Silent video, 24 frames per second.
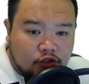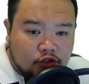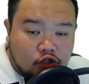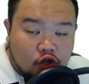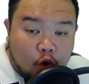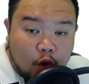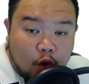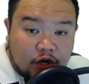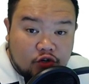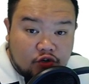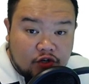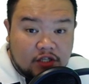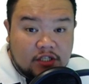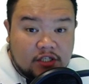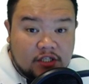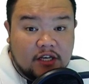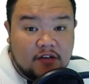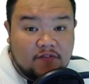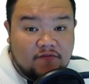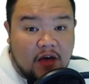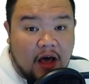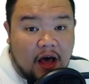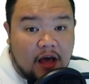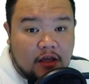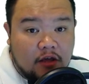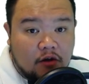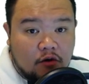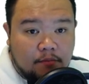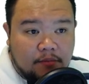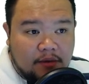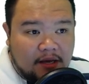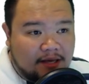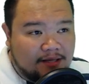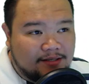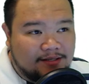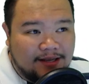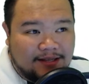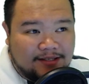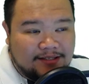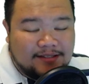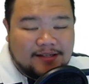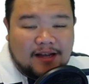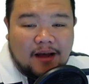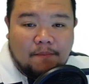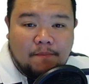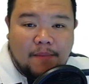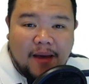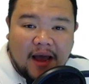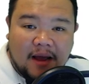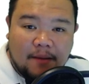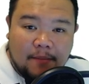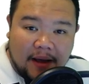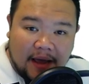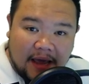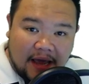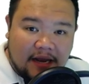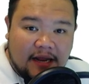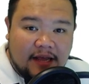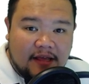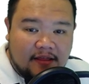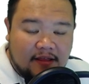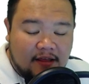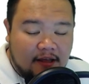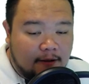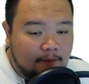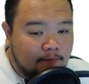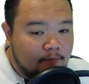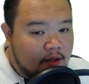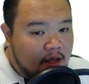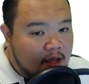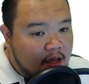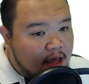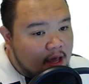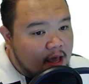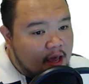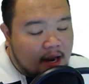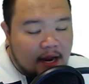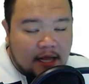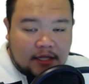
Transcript: has no intrinsic value because it's not backed by anything.